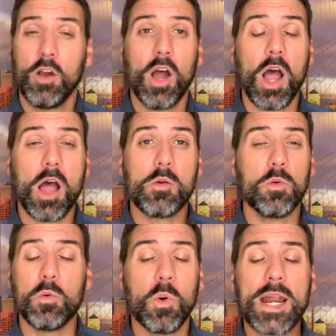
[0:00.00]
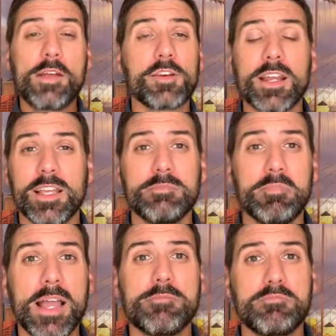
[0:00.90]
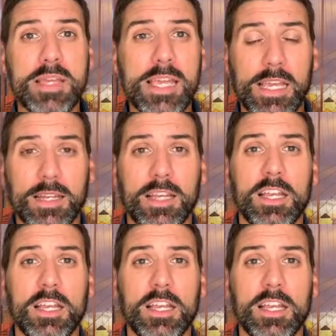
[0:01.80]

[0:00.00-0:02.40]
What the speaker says: Whatever it might be.